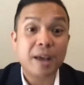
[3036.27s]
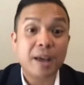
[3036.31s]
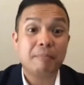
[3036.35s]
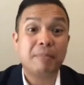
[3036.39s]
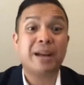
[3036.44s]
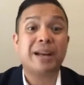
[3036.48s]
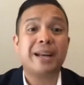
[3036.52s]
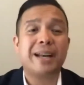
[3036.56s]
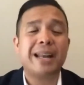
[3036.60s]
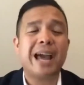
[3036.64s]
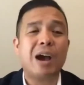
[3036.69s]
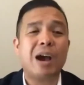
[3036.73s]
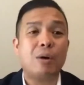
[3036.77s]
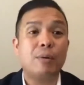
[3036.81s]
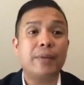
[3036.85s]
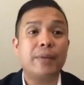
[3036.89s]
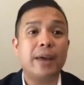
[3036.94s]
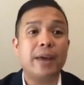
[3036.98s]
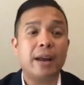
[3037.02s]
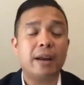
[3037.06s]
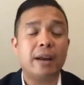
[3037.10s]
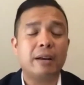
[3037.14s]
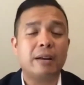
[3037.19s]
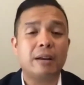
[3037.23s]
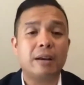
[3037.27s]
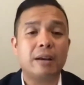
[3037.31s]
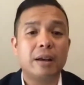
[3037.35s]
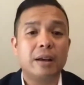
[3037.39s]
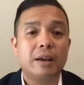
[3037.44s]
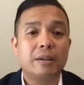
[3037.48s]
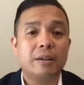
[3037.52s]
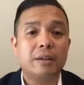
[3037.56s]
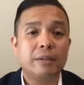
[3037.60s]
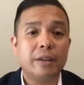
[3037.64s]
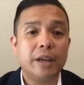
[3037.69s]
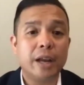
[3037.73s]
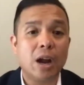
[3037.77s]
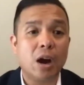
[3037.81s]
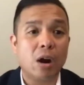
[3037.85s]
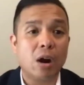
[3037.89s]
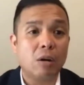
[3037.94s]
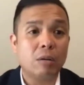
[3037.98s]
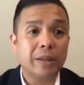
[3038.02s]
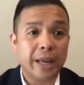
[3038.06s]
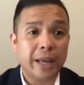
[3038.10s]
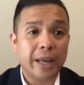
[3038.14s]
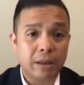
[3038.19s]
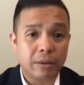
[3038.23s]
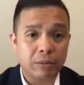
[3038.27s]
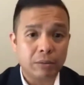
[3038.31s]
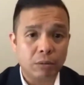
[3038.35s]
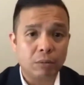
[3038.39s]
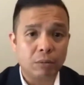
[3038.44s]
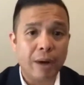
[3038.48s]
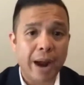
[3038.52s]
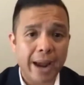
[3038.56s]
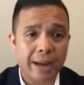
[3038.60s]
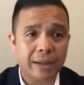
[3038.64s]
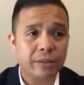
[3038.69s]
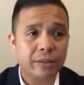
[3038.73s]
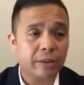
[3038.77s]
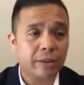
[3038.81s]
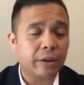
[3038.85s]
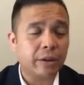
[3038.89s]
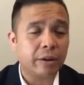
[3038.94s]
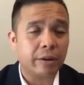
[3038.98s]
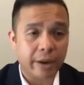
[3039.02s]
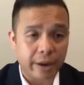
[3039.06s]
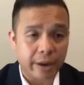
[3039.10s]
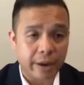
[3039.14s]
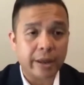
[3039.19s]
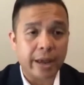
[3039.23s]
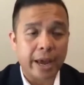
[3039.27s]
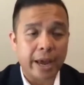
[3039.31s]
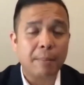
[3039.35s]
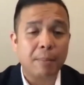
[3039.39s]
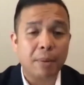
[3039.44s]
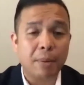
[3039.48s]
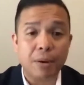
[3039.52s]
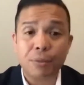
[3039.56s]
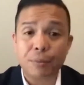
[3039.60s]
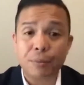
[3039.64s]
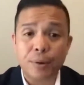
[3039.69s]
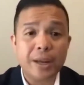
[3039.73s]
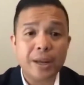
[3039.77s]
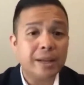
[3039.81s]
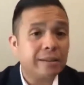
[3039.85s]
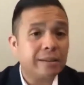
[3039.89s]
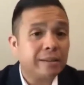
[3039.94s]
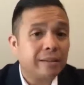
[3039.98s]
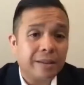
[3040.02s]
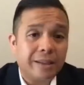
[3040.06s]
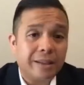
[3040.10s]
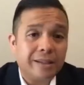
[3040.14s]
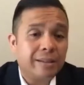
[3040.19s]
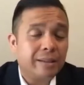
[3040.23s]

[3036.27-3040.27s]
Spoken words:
But now that like Naraxin or the MR3